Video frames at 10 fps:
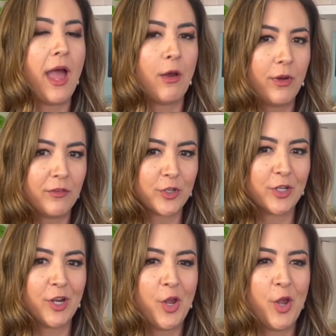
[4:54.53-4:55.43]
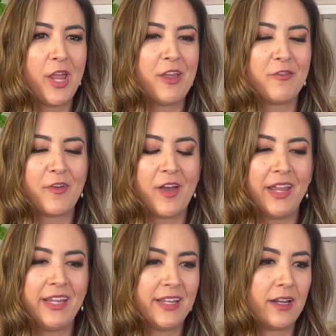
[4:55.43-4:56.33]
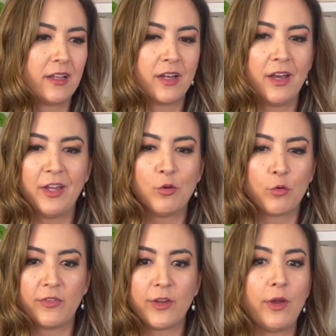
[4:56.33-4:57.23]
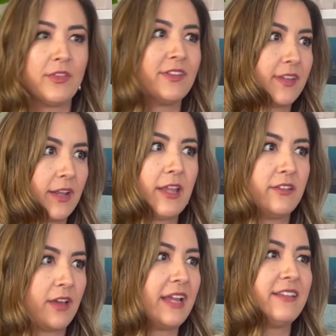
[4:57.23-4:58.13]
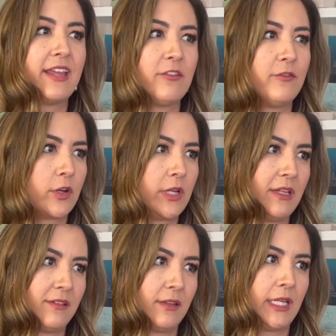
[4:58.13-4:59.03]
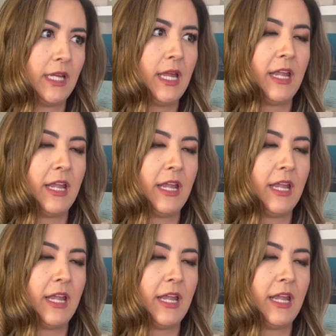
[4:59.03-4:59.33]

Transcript: However, if I get a cut or if I go out in the sun, I tan very easily.